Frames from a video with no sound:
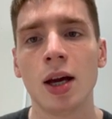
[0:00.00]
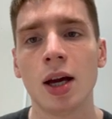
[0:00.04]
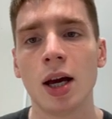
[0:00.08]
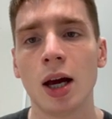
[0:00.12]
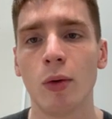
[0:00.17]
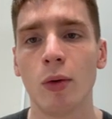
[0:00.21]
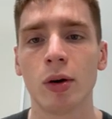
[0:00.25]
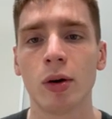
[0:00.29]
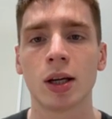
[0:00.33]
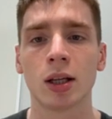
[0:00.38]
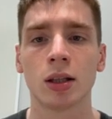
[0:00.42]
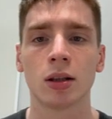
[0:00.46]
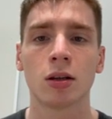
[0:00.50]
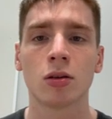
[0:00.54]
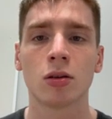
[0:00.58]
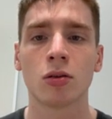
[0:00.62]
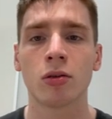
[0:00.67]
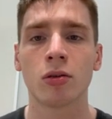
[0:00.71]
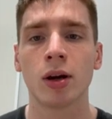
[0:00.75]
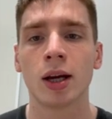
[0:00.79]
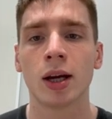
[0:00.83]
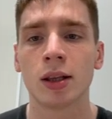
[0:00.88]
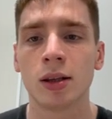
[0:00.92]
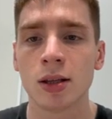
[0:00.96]
and we can
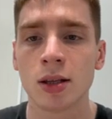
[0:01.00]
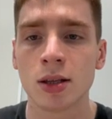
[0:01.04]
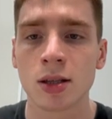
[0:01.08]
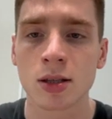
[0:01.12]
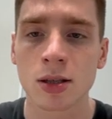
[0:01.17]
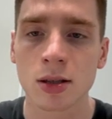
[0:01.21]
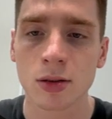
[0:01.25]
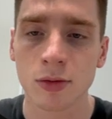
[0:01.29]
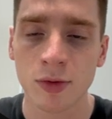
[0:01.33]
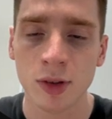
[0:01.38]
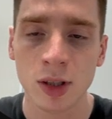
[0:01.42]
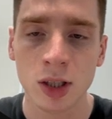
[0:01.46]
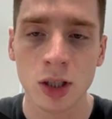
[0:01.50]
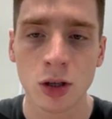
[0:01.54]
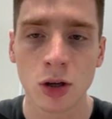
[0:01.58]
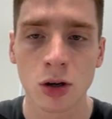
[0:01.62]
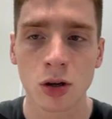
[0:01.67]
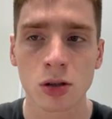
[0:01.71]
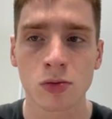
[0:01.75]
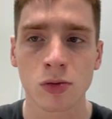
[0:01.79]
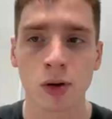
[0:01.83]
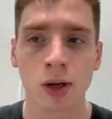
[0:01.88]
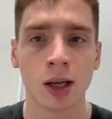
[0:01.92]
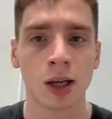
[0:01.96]
create these
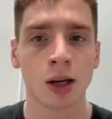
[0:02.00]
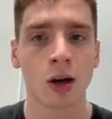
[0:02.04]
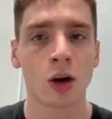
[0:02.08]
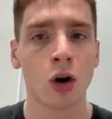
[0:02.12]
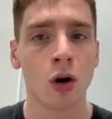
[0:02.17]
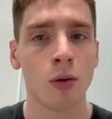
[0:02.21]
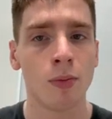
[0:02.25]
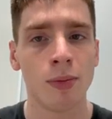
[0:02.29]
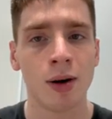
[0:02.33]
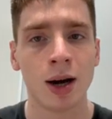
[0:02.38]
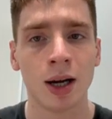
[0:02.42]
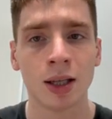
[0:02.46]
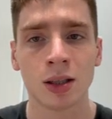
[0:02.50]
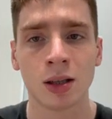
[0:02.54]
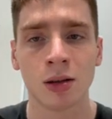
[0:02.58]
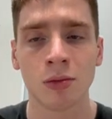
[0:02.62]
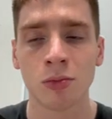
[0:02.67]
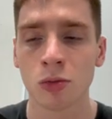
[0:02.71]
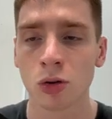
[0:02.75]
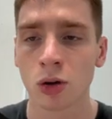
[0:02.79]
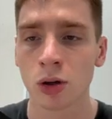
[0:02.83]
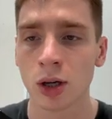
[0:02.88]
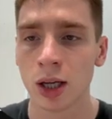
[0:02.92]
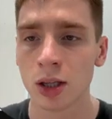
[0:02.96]
videos, we can combine
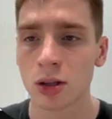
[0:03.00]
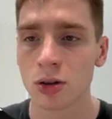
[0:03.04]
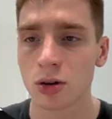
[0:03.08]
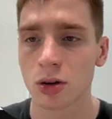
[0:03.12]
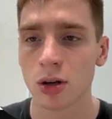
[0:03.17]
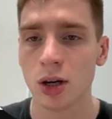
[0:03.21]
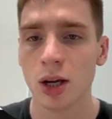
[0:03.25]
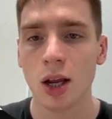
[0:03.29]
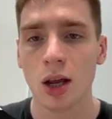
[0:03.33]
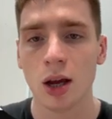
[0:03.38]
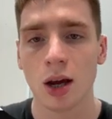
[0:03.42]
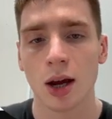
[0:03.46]
them together,